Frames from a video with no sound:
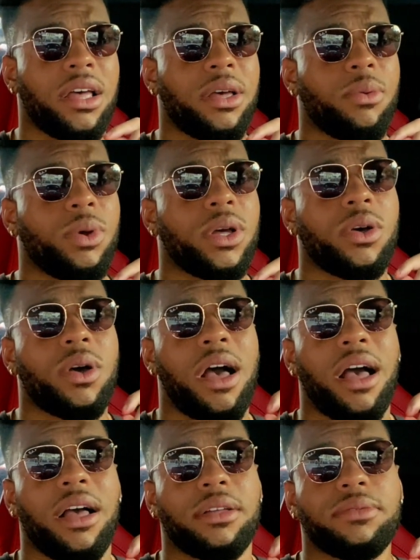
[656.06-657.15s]
well,
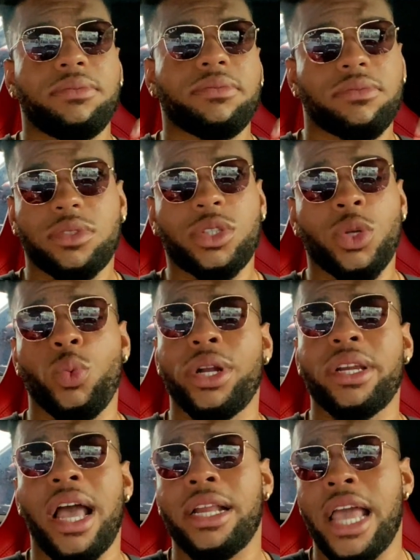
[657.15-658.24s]
we're
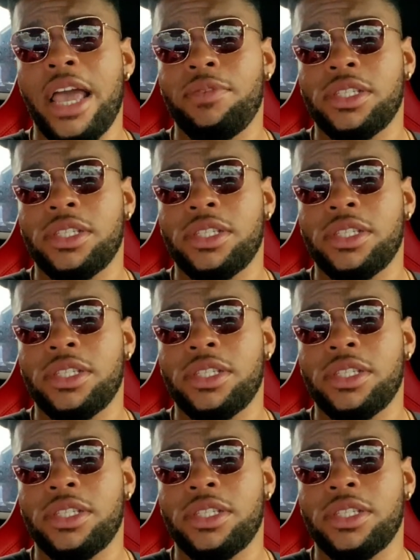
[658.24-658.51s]
not having